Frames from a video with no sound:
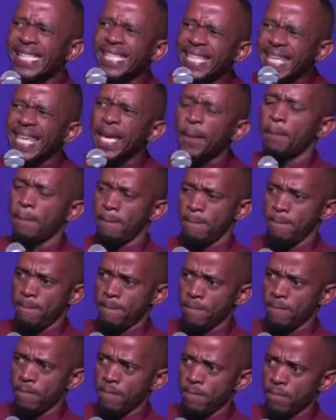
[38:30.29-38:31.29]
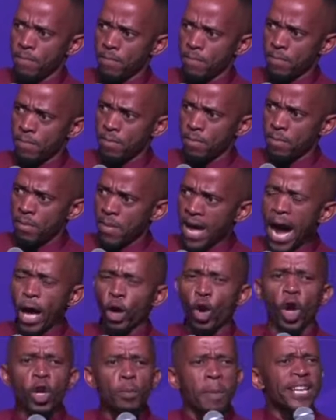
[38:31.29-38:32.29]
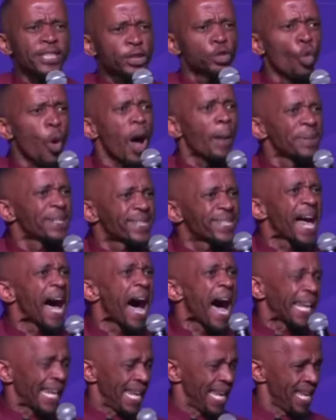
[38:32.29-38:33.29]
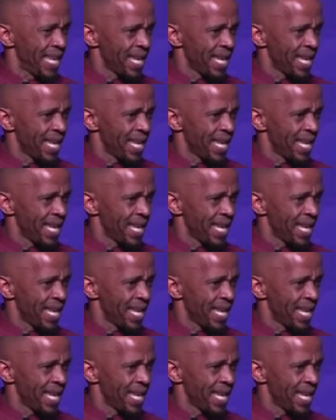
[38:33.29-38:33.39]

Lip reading: scheme. Akuyona masingcwabisane.